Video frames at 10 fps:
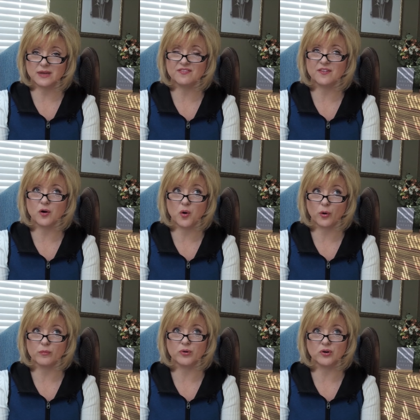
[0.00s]
I felt
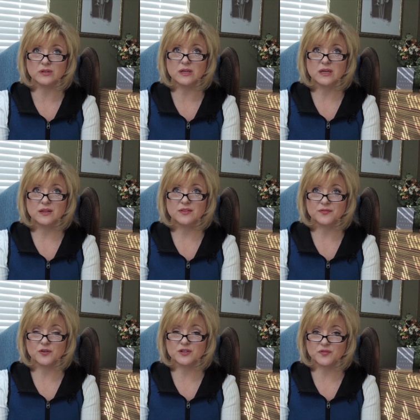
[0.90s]
horrible the
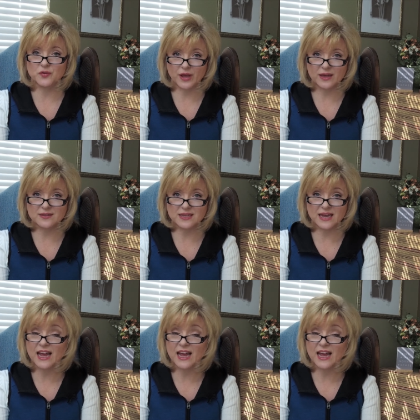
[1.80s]
first few days.